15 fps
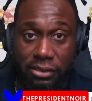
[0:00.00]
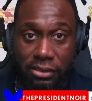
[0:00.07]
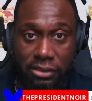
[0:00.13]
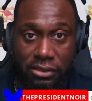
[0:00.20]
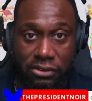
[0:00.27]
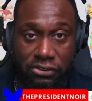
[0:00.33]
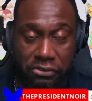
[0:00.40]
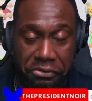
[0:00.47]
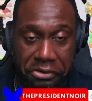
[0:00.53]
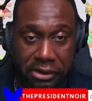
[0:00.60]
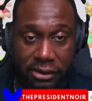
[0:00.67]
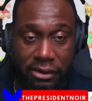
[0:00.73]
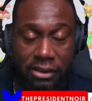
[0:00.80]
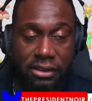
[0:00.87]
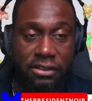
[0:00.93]
the
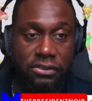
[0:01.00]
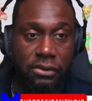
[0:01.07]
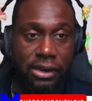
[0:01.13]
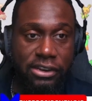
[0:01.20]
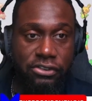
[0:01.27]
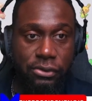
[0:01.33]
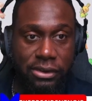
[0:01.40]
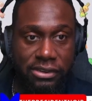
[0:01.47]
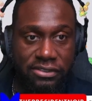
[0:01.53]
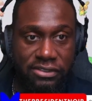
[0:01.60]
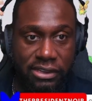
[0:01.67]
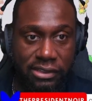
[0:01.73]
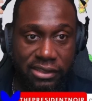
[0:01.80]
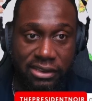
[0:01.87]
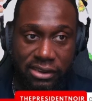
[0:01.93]
screen so that you can
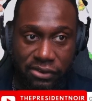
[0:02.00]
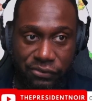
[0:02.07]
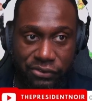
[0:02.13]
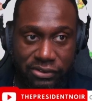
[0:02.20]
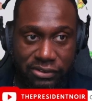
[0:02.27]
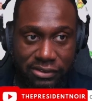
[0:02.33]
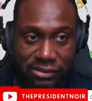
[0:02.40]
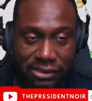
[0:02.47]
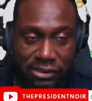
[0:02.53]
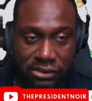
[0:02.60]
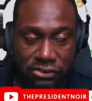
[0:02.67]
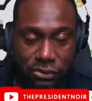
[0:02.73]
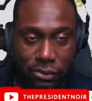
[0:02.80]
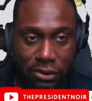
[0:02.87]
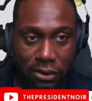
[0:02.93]
see the differences in the
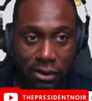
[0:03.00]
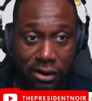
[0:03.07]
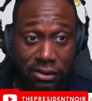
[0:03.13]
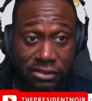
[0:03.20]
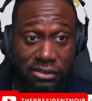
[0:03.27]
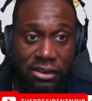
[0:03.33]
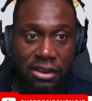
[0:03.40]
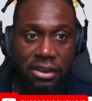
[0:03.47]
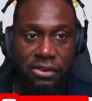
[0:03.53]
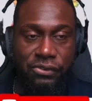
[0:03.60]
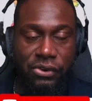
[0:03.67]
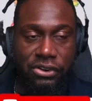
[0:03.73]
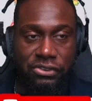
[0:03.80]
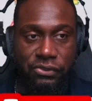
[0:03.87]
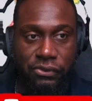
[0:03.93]
two cards.
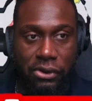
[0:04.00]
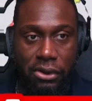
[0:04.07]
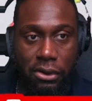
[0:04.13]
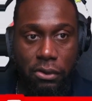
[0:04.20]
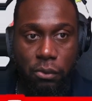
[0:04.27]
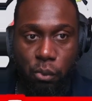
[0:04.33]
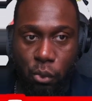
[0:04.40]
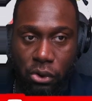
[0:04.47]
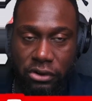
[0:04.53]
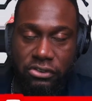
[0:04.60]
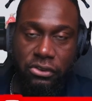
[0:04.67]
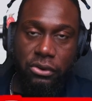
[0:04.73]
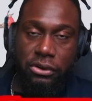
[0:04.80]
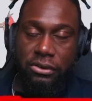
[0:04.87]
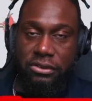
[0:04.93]
First of all,
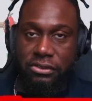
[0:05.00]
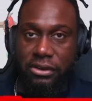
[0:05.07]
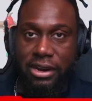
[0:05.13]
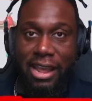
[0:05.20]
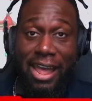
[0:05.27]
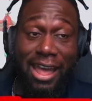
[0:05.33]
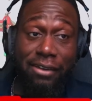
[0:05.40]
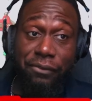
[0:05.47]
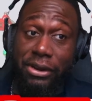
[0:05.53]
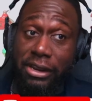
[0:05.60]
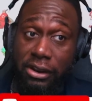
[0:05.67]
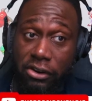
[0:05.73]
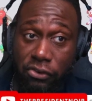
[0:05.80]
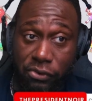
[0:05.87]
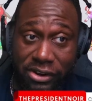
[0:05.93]
Wartortle is going to have an
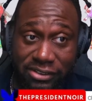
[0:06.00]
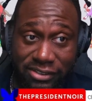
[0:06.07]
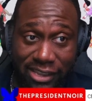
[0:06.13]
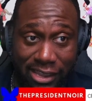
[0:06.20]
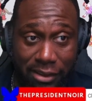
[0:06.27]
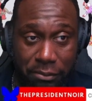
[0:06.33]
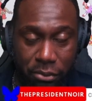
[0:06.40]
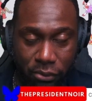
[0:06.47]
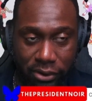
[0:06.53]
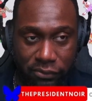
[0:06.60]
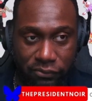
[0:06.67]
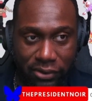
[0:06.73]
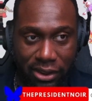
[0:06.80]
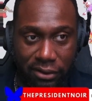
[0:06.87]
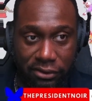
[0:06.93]
increased hit point
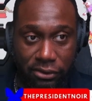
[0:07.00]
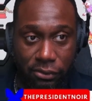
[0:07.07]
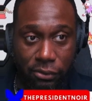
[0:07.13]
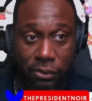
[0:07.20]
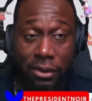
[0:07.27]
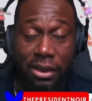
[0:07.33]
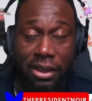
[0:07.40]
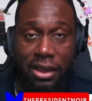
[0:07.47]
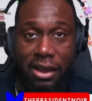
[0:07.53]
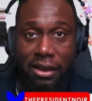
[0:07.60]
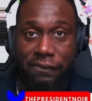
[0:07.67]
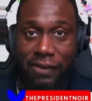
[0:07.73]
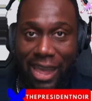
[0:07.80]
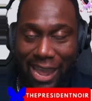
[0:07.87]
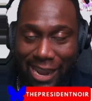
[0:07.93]
value
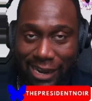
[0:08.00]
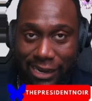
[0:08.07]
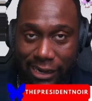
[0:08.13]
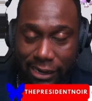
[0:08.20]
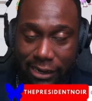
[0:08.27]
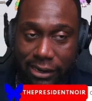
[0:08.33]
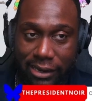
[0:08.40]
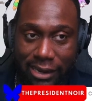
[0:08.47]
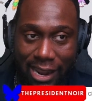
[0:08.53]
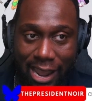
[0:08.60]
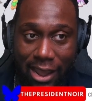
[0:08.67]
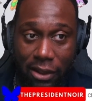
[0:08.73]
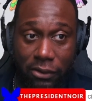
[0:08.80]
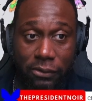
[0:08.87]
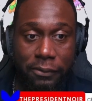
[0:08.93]
of 80
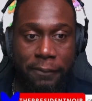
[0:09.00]
now.